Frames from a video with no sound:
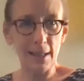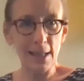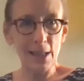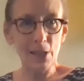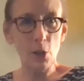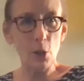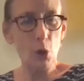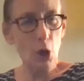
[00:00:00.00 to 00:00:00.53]

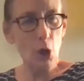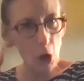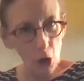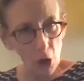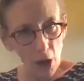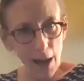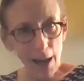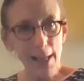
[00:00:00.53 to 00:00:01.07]
So her
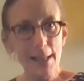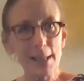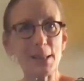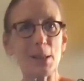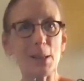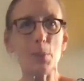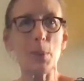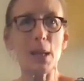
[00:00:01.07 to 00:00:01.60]
highest
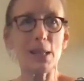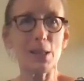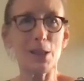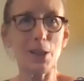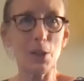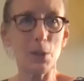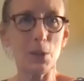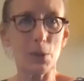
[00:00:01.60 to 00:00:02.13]
and best
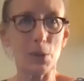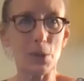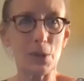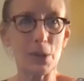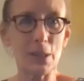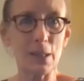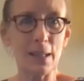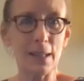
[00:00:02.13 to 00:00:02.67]

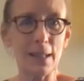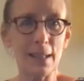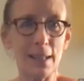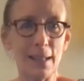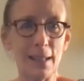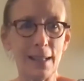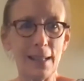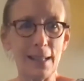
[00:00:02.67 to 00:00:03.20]
use
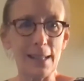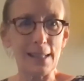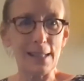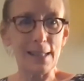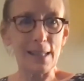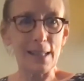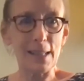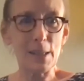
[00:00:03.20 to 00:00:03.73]

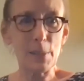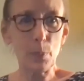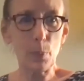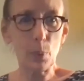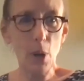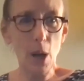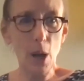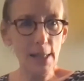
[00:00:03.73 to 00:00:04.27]
is this
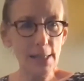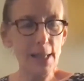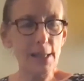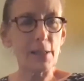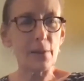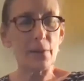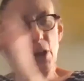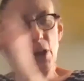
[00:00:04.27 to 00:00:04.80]

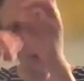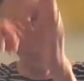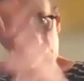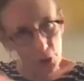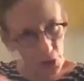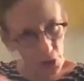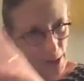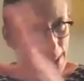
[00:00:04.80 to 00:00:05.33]
process of
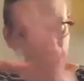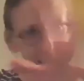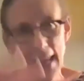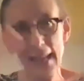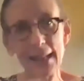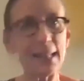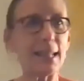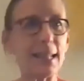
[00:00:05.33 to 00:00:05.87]

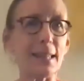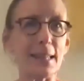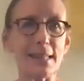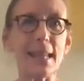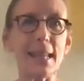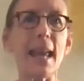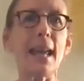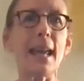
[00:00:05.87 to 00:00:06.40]
understanding the
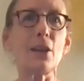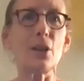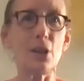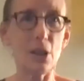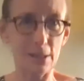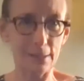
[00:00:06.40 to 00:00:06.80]
tangle